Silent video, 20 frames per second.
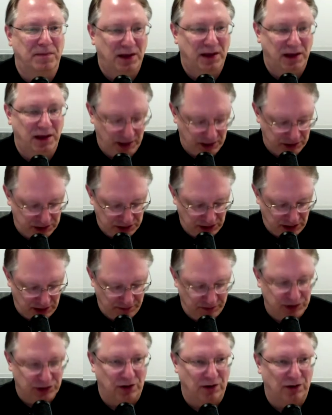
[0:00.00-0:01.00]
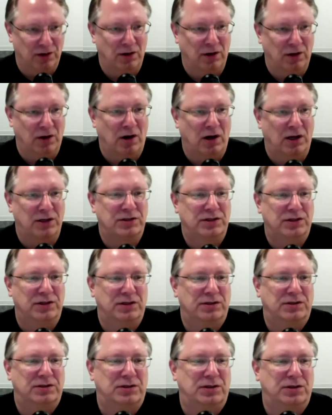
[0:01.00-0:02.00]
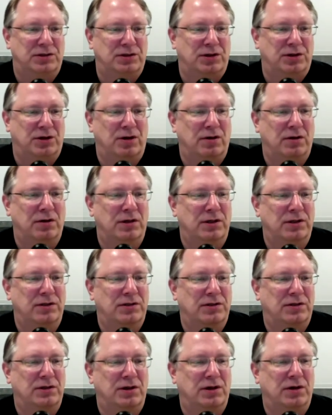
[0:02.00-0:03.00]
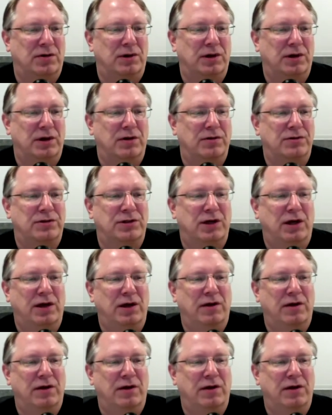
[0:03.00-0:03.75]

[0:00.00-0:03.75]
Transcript: and instead of chart lost, it's the chart list. There we go, save.